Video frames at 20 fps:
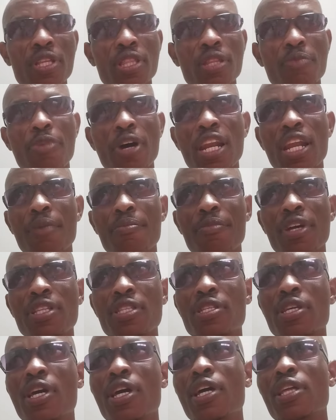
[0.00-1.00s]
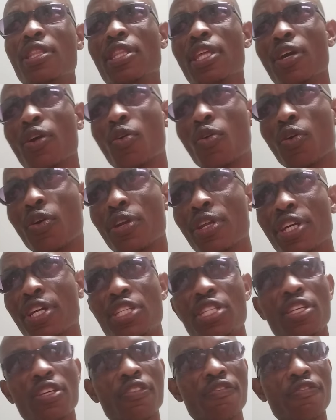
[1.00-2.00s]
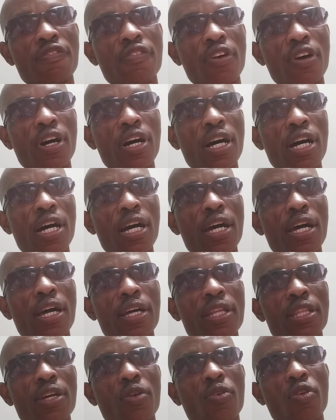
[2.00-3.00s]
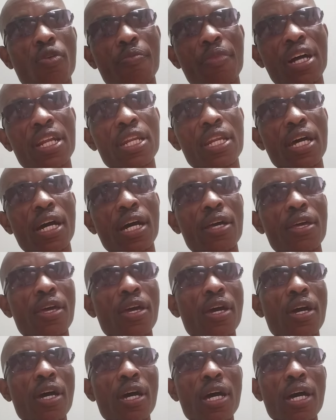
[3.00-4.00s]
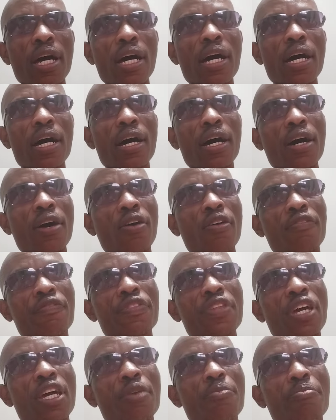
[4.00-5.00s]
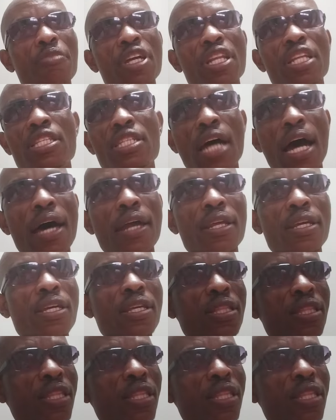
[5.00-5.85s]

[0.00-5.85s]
in the parliament, they call the chief, the commander of the military,